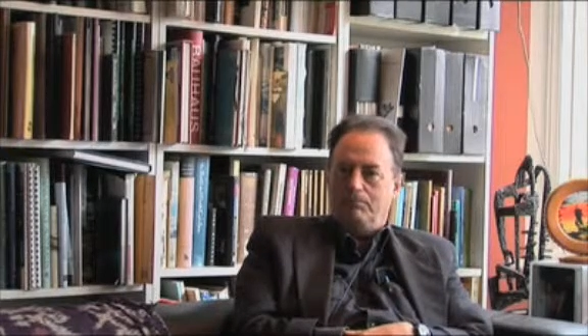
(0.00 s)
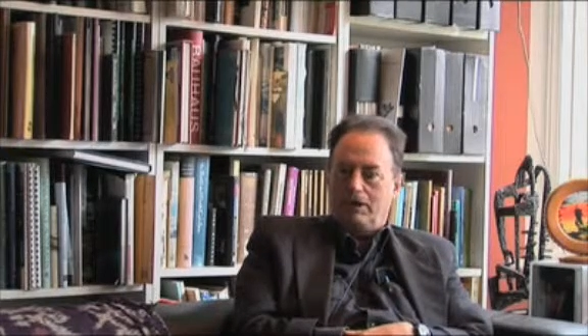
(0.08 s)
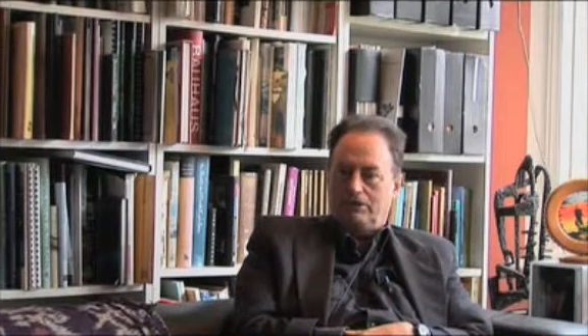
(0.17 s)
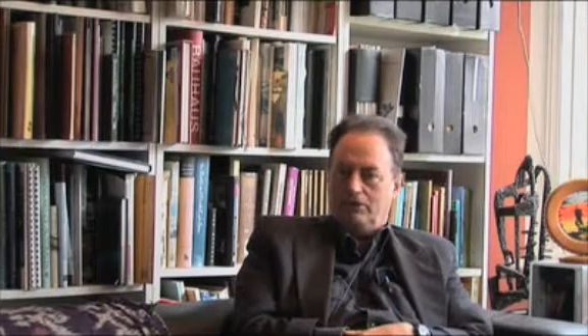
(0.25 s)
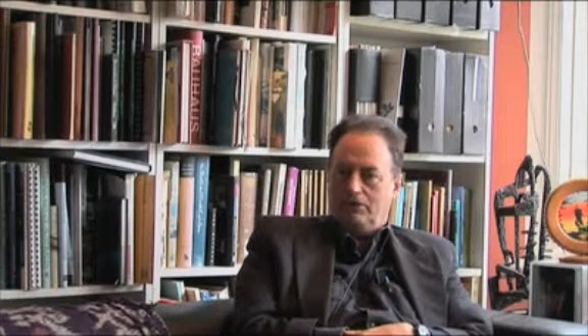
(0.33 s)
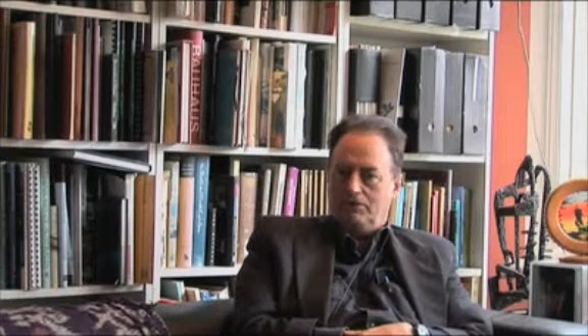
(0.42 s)

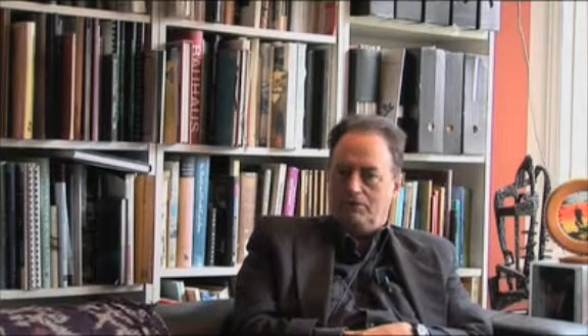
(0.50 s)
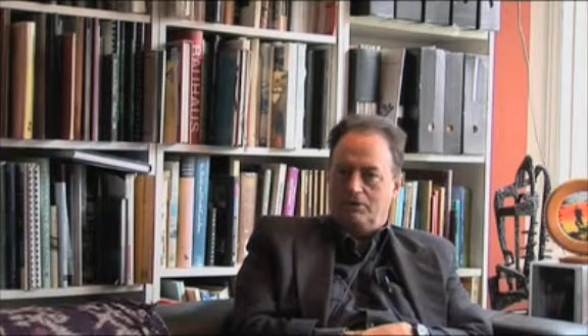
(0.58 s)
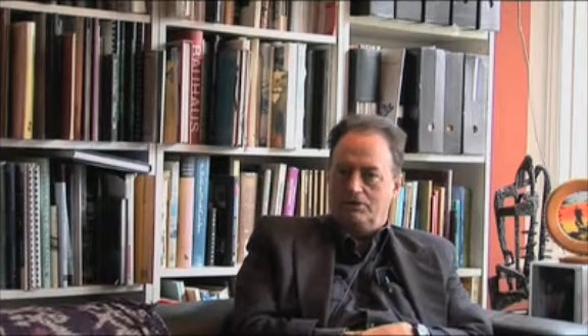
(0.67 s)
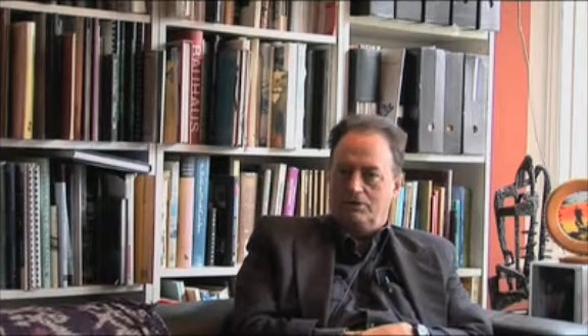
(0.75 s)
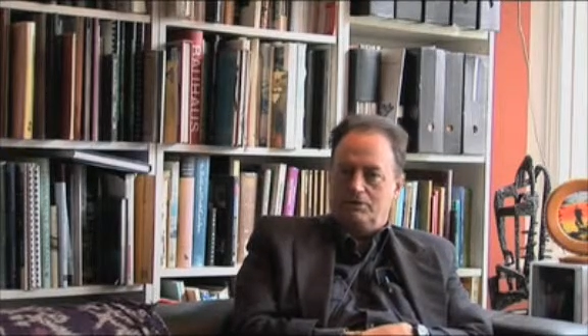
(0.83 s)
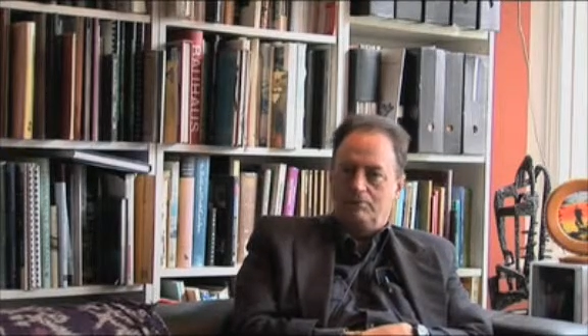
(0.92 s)
bungalow,
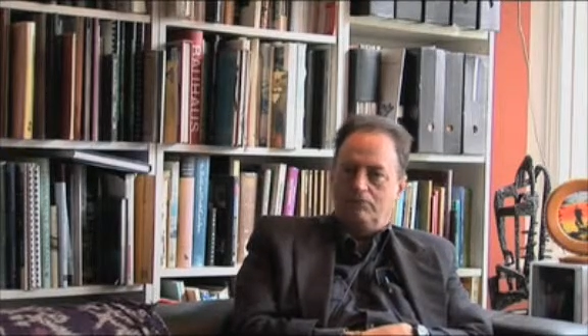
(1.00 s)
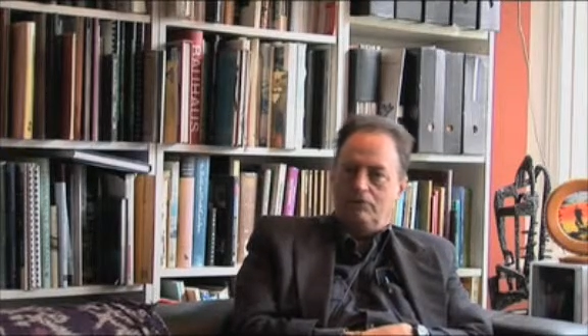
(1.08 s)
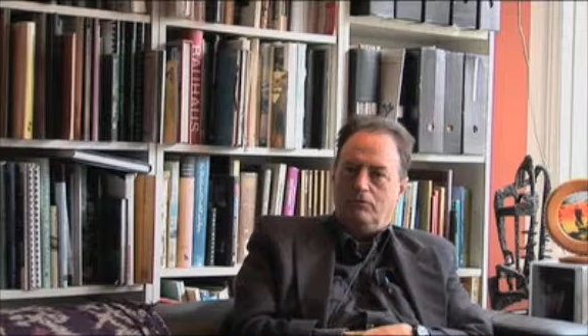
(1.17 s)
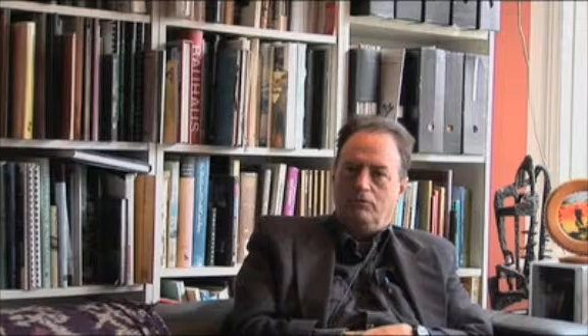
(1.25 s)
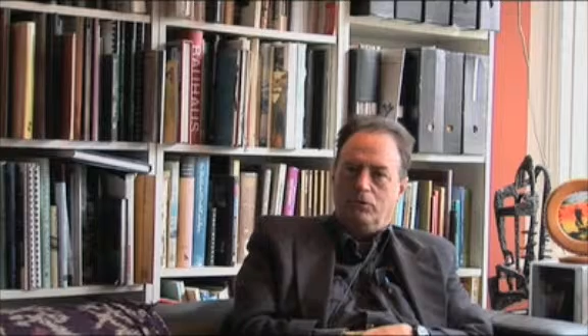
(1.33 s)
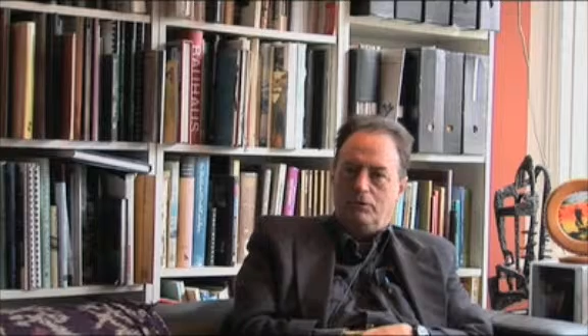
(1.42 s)
because the
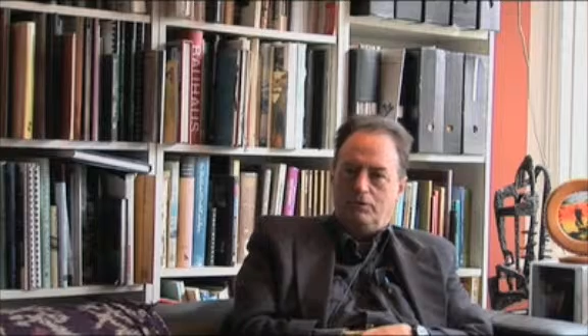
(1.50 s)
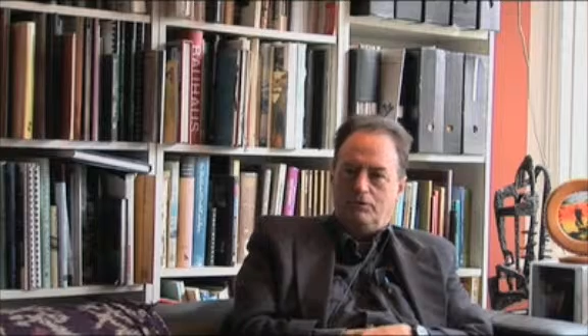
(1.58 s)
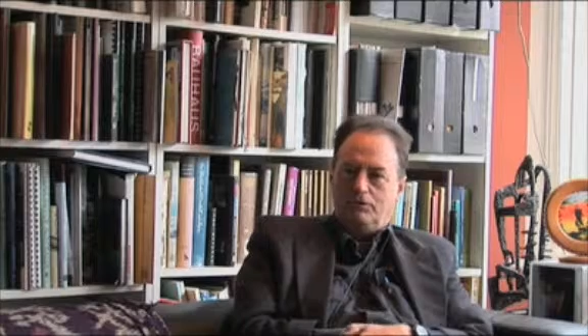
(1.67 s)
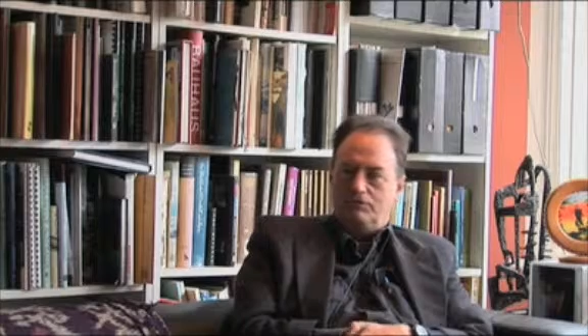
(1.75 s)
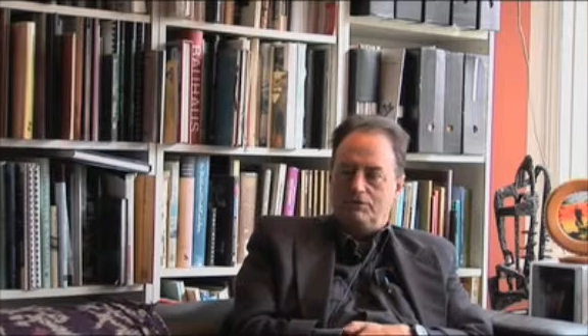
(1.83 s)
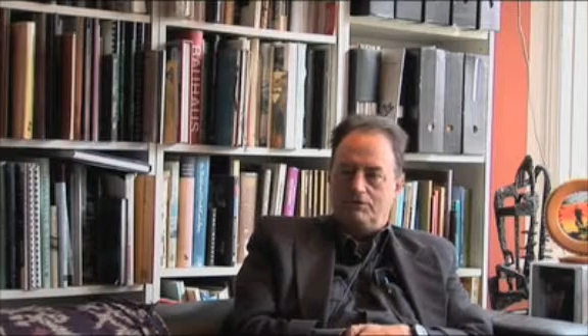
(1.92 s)
timber work,
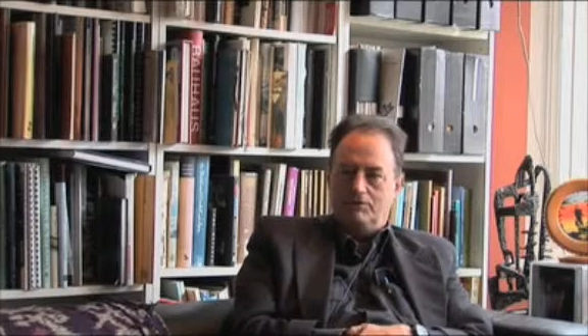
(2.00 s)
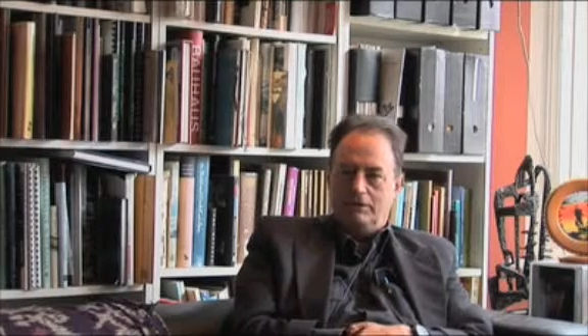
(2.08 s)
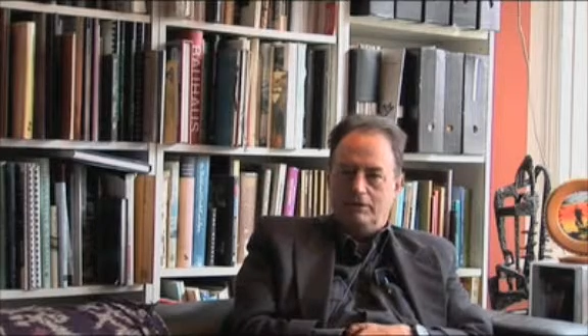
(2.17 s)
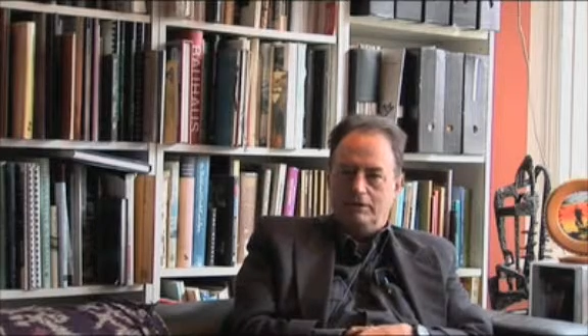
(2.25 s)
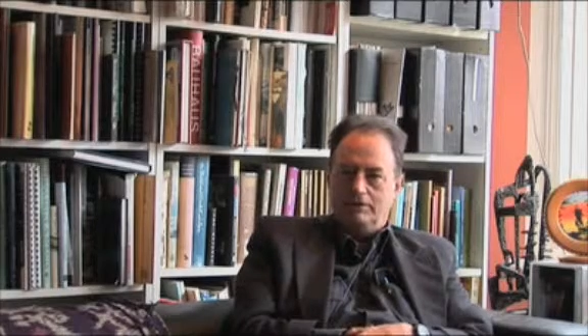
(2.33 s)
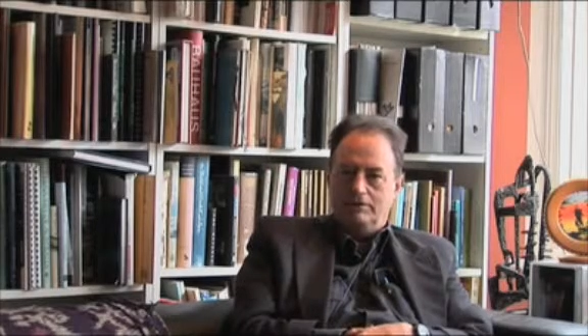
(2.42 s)
which was
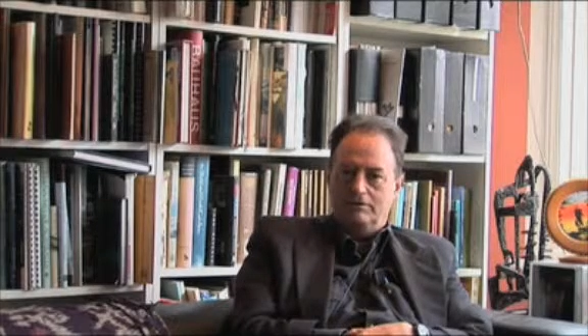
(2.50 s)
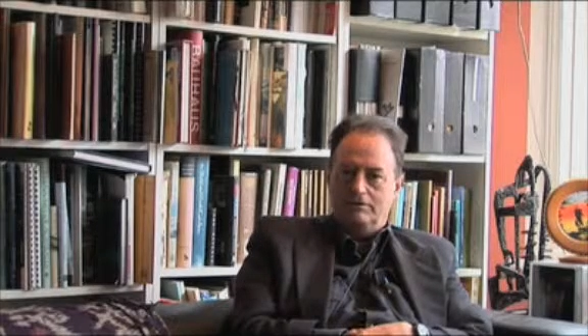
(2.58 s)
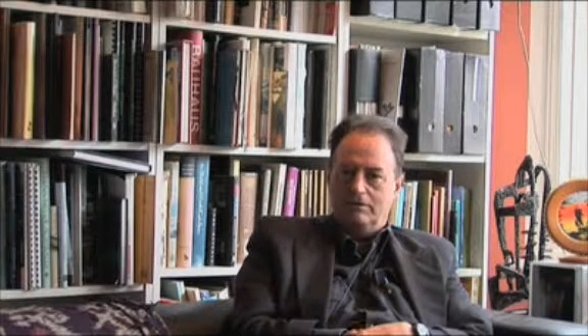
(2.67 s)
typically